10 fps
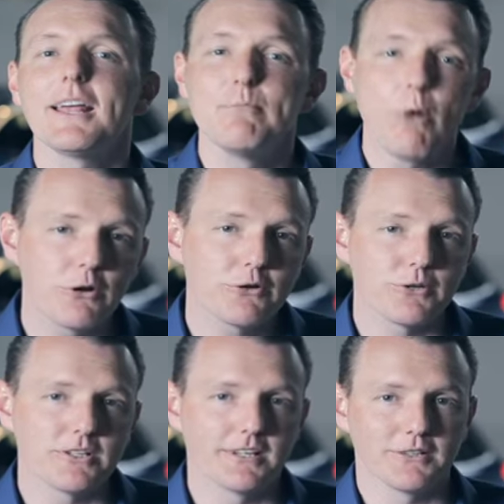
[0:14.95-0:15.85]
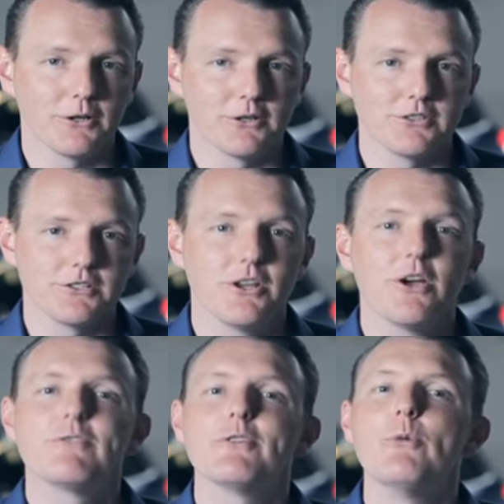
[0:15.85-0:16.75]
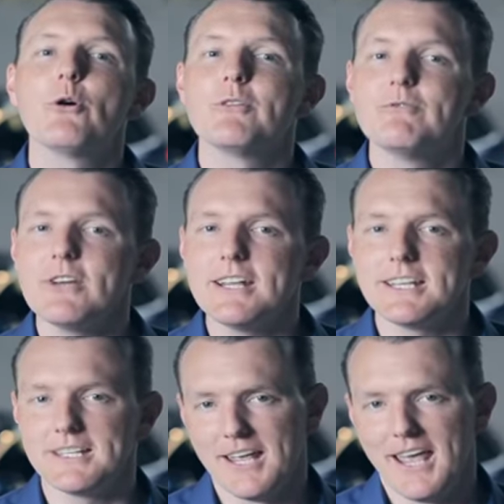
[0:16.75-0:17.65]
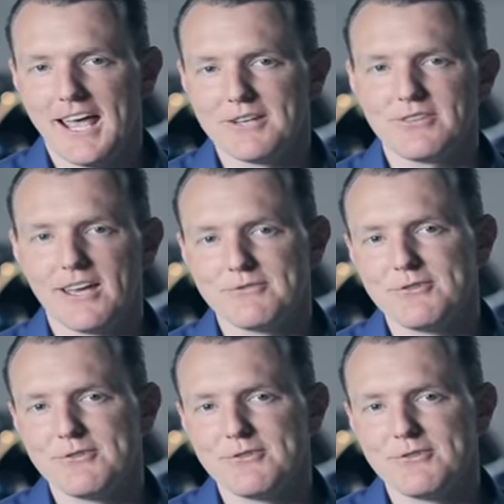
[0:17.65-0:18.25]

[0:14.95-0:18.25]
and monitoring technologies for a more convenient and safe